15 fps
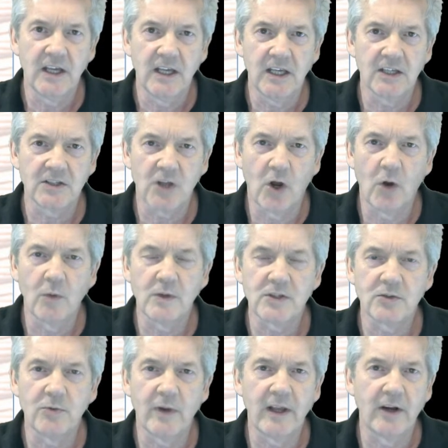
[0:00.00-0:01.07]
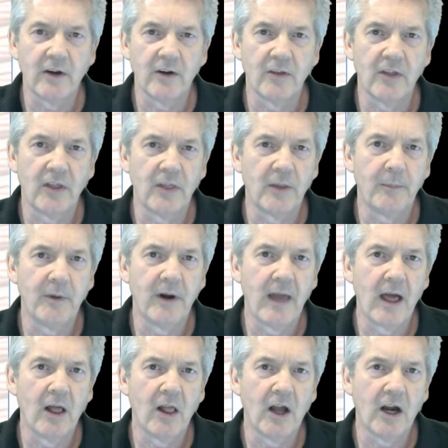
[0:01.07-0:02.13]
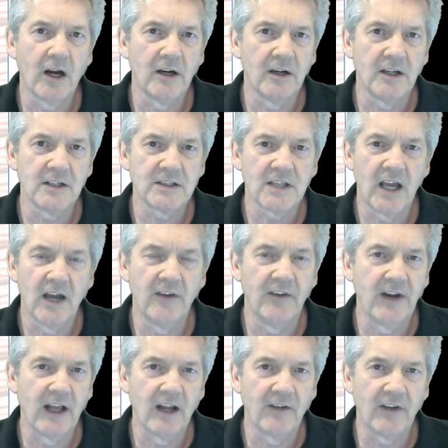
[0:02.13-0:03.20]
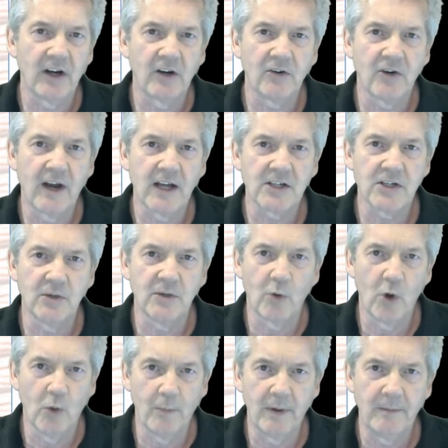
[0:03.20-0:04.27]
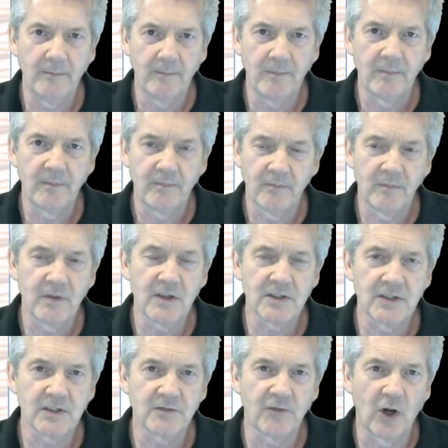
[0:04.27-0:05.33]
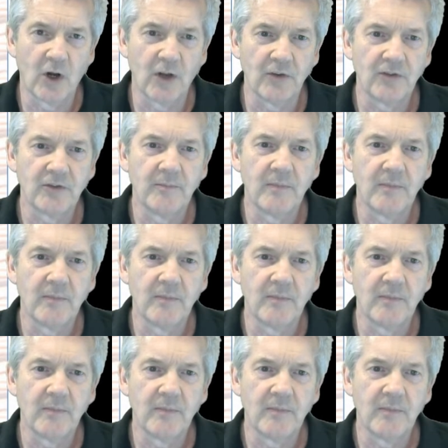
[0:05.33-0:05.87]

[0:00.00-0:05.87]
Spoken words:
is always greater than the Brinell hardness of an elevator traction rope. This is false.